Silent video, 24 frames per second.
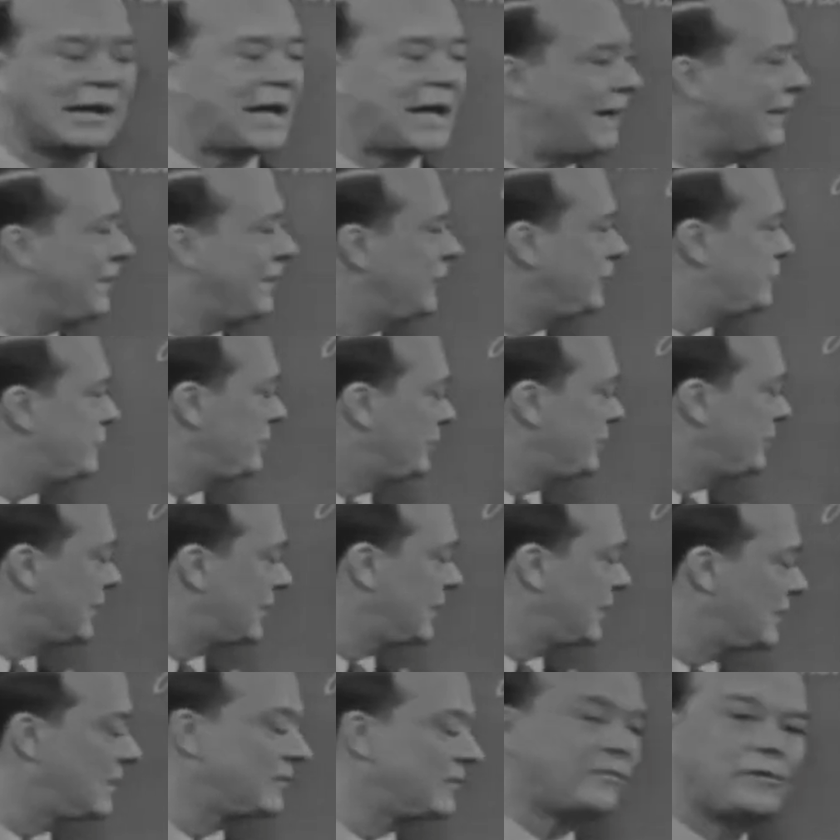And this
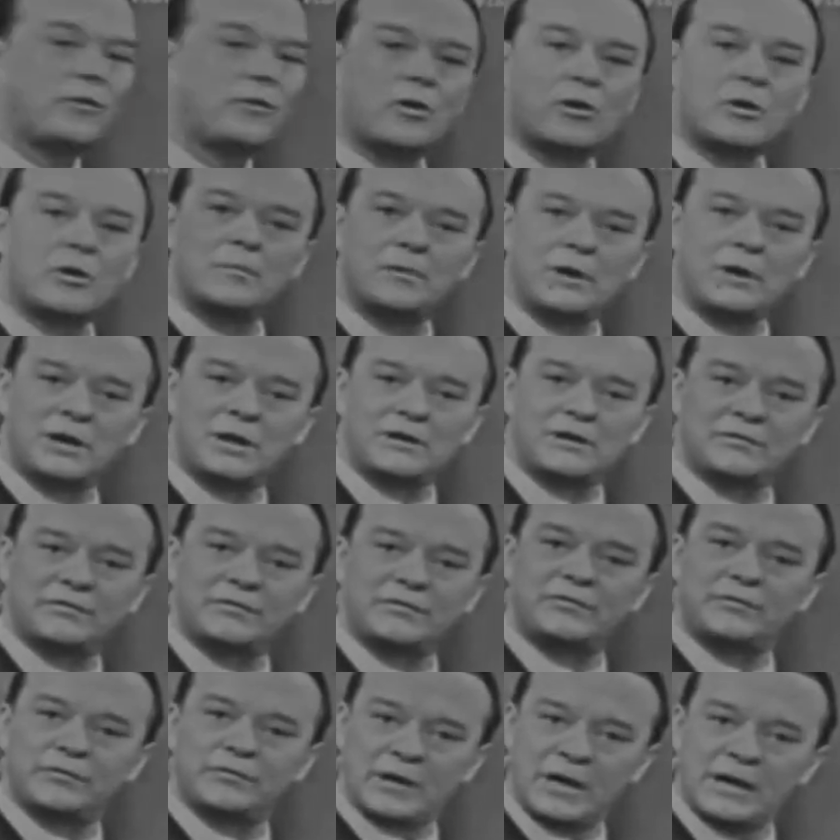particular form of
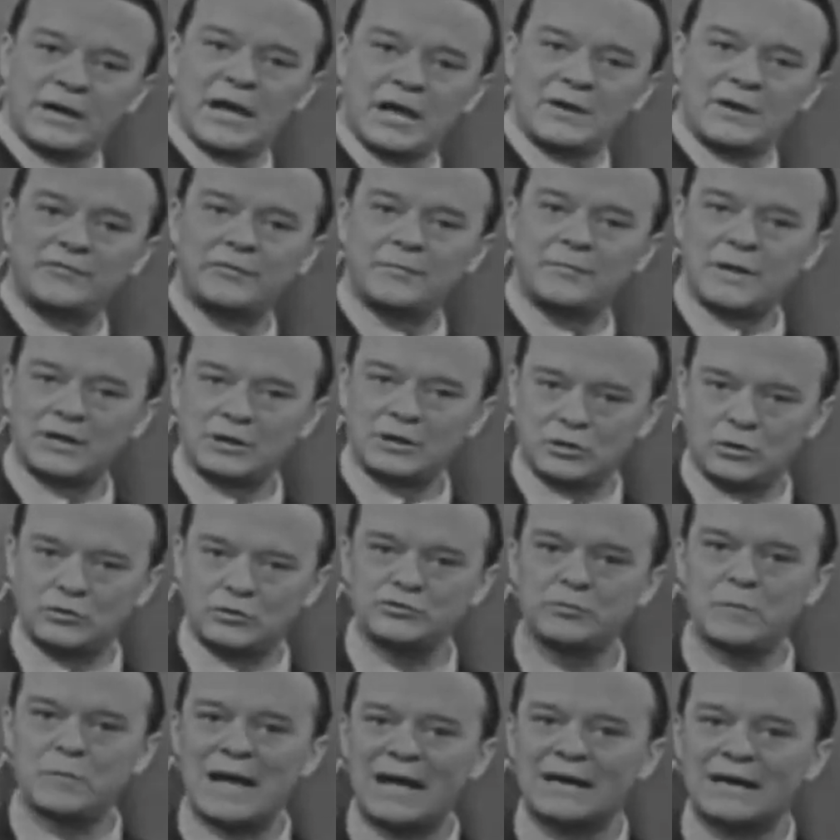an alphabet
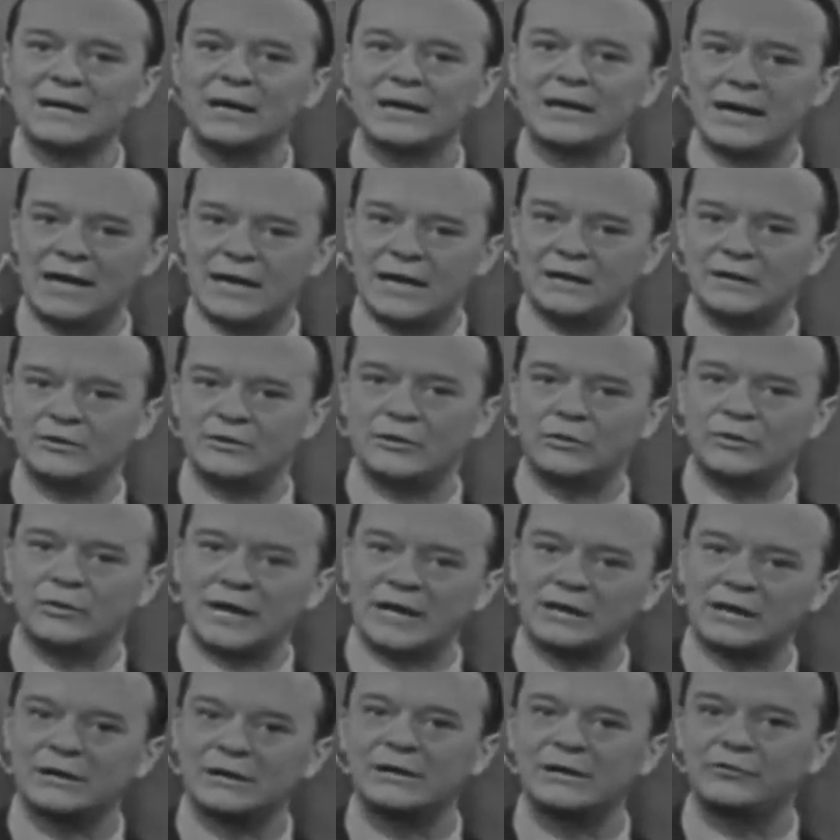goes back again
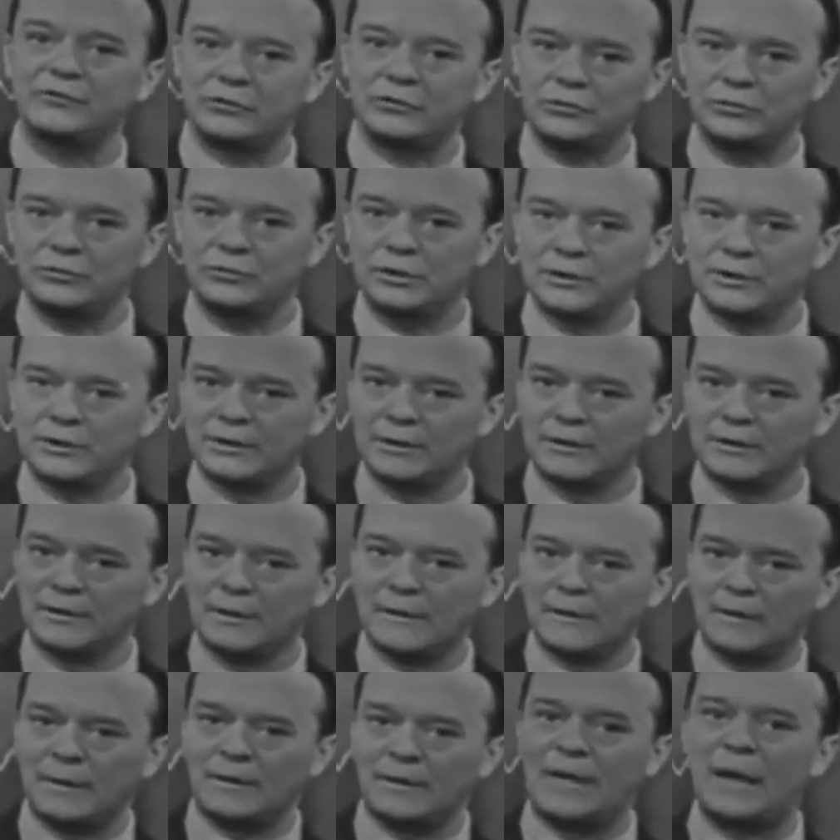directly to
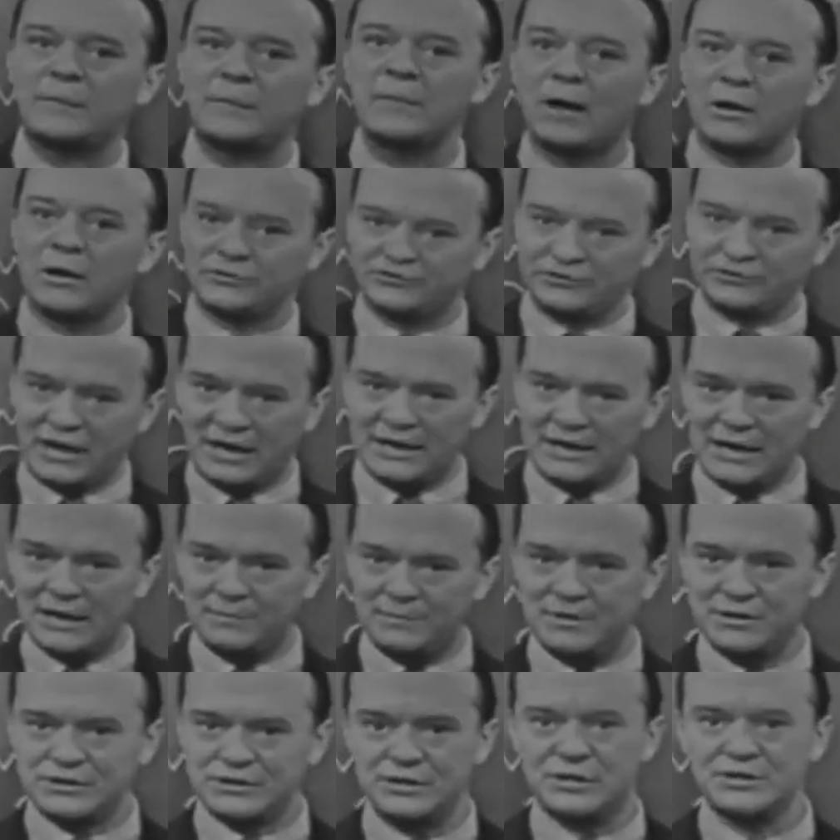that Mount Sinai
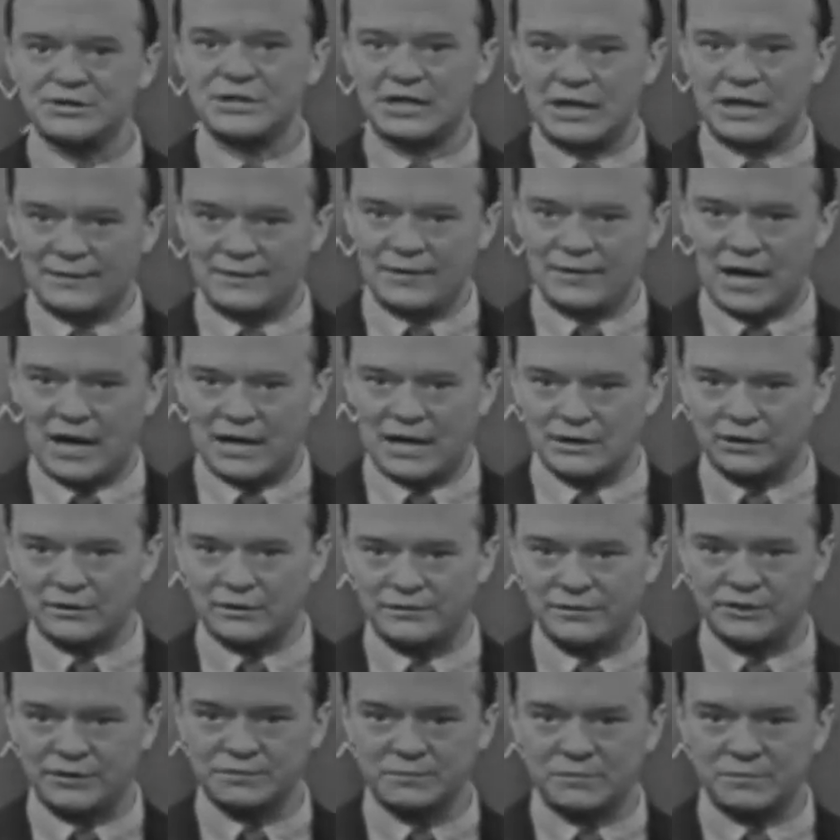business and the
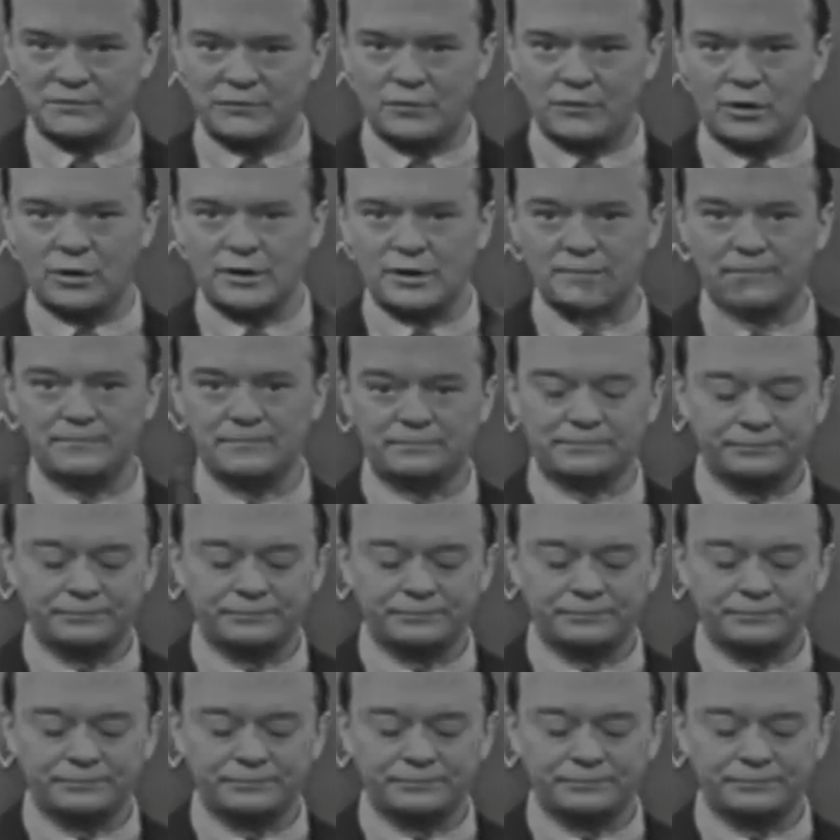hieroglyphics before it.